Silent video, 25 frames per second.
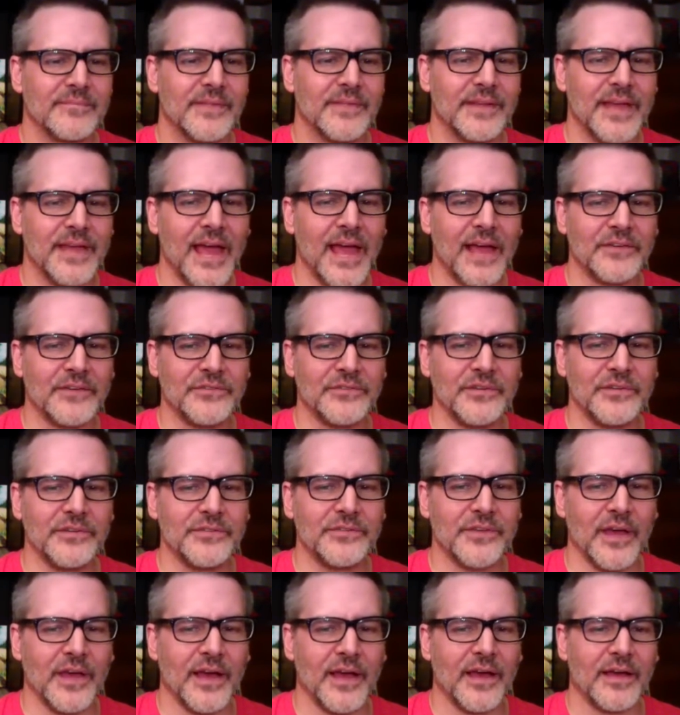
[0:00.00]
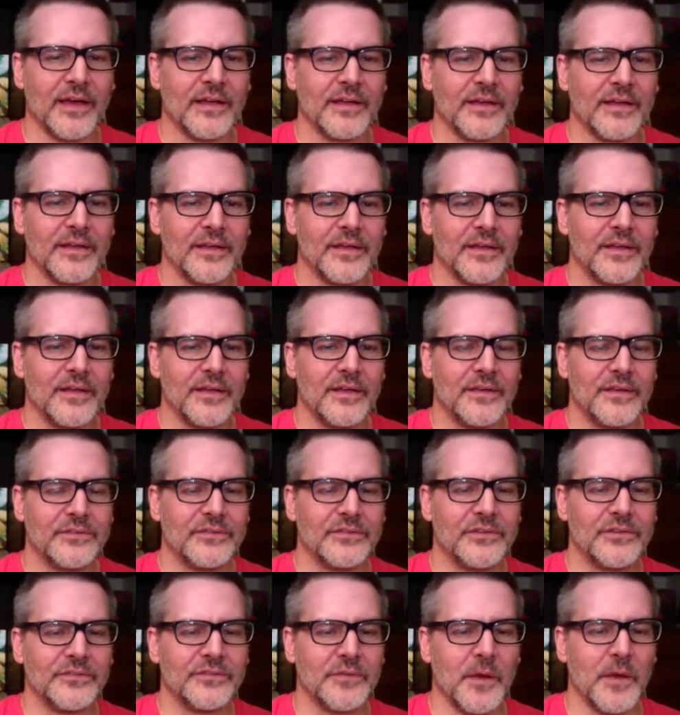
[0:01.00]
Yeah, she's uh, uh
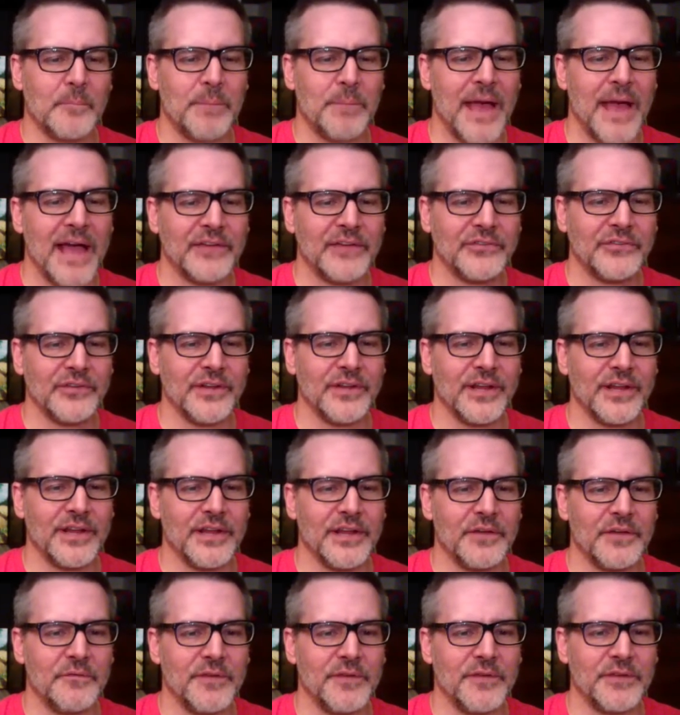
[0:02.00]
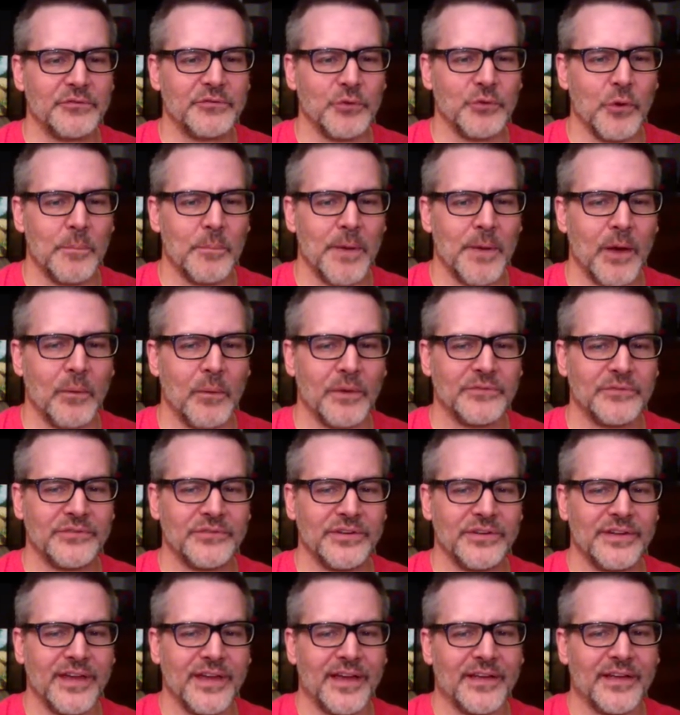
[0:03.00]
she's a passionate individual about what
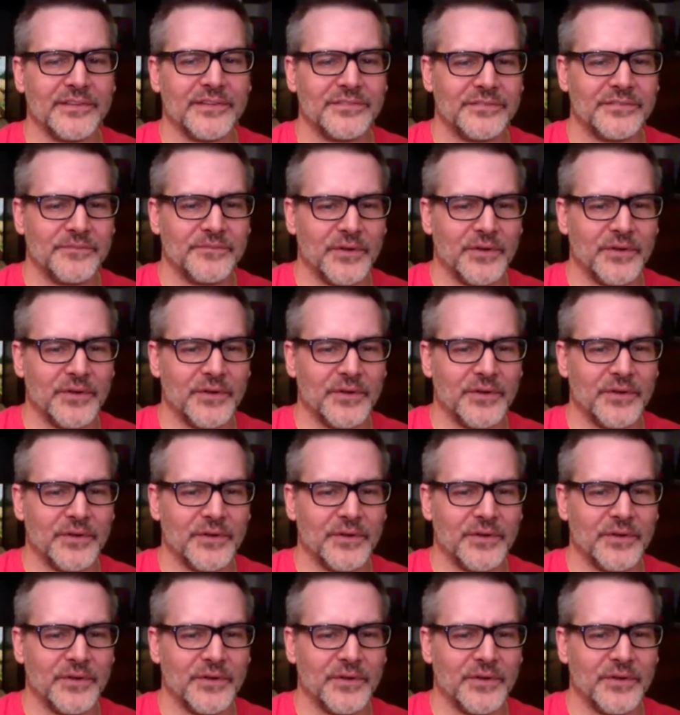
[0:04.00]
she does.